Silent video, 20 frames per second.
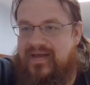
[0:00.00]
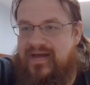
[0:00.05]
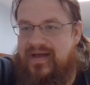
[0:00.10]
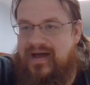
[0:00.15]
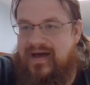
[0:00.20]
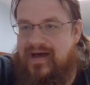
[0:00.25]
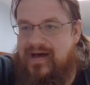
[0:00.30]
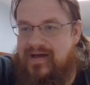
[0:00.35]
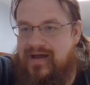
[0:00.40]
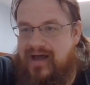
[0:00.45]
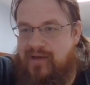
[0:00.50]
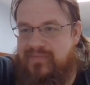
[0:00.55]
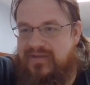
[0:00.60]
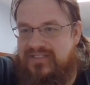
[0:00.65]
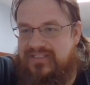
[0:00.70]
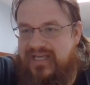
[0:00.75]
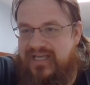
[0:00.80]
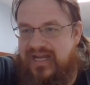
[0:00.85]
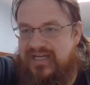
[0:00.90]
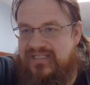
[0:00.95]
Uh, I'm
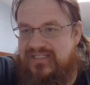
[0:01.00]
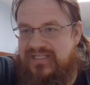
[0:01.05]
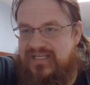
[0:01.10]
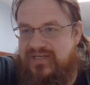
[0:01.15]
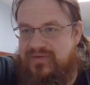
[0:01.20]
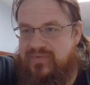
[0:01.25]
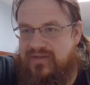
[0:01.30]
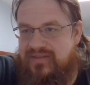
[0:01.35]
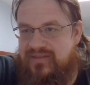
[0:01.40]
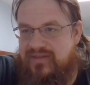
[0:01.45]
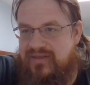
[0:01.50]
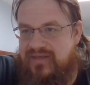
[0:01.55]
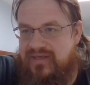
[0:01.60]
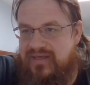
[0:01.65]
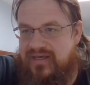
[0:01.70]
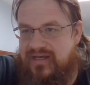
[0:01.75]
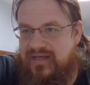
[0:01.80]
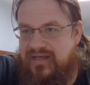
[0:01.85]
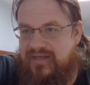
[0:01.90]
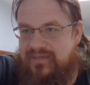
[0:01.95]
excited to see what the
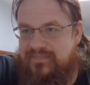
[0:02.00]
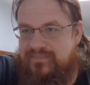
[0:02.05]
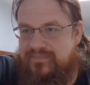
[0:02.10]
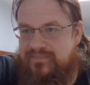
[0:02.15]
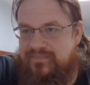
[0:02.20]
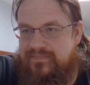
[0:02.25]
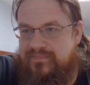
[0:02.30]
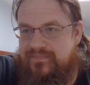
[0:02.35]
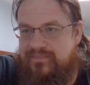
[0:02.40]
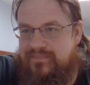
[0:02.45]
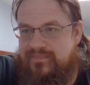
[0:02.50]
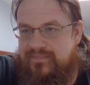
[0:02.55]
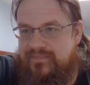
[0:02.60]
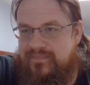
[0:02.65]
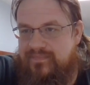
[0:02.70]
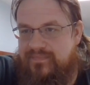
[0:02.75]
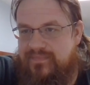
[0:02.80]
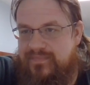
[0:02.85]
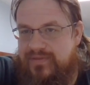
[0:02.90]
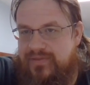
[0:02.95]
uh,
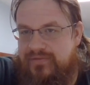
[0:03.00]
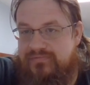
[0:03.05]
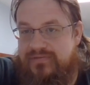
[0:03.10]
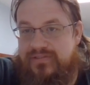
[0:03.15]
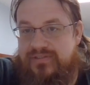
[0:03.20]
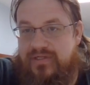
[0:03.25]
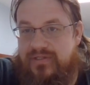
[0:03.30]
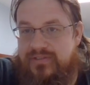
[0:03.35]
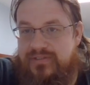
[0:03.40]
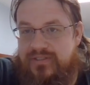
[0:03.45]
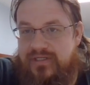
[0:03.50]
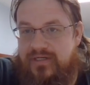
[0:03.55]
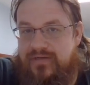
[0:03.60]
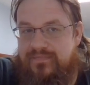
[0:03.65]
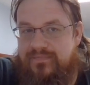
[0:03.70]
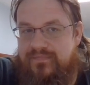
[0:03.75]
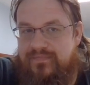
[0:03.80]
the results are.